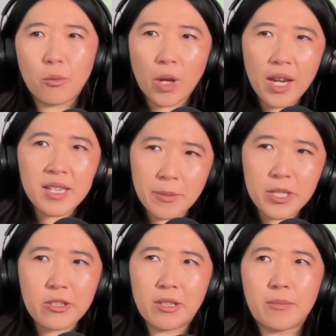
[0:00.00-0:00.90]

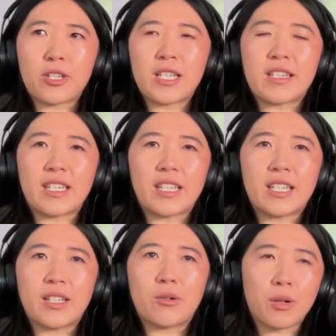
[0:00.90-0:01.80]
especially in emergency
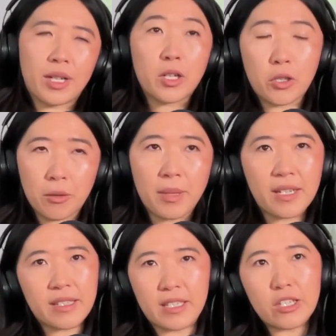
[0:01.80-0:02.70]
or in acute
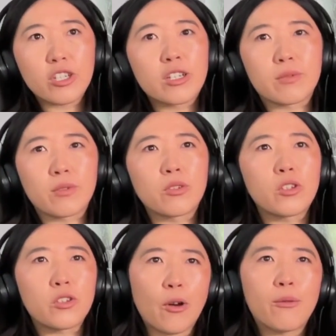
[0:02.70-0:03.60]
medicine in general, you
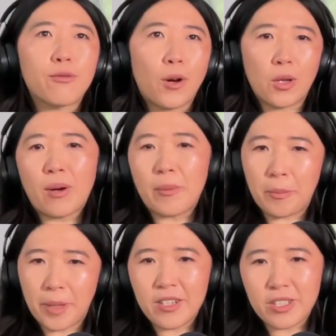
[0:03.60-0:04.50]
don't follow up your
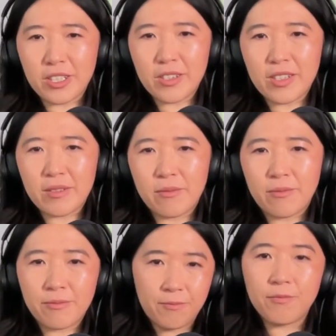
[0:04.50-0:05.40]
patients
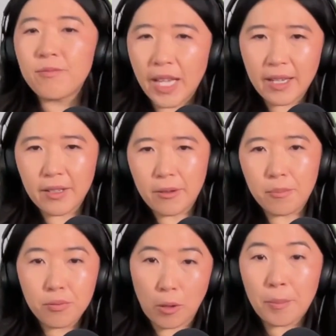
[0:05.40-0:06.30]

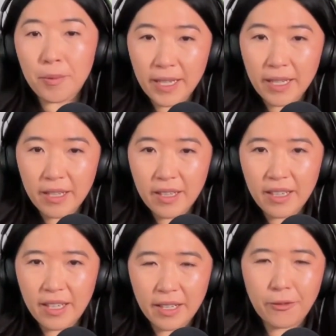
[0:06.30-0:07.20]
properly.
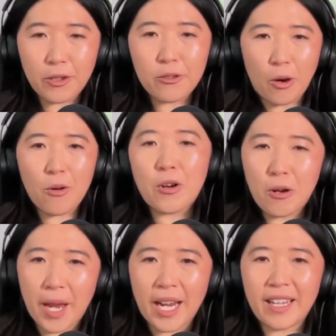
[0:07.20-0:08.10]
If you don't go
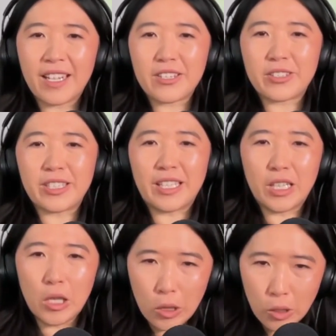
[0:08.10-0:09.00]
back and actually
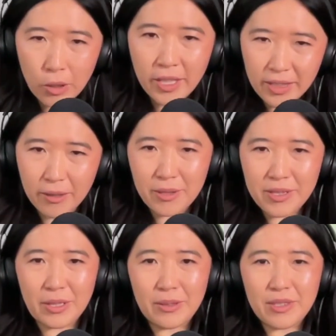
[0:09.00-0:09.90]
look at their
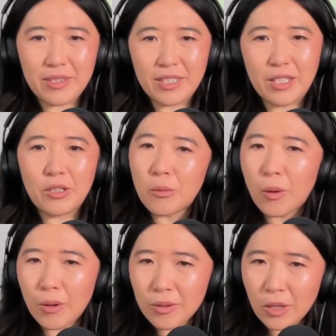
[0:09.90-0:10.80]
results, you
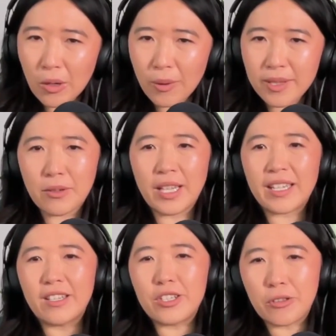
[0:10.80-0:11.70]
won't know. It's not like
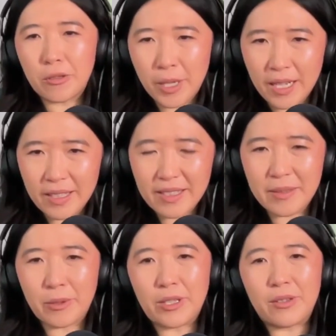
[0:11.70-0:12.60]
in general practice where you're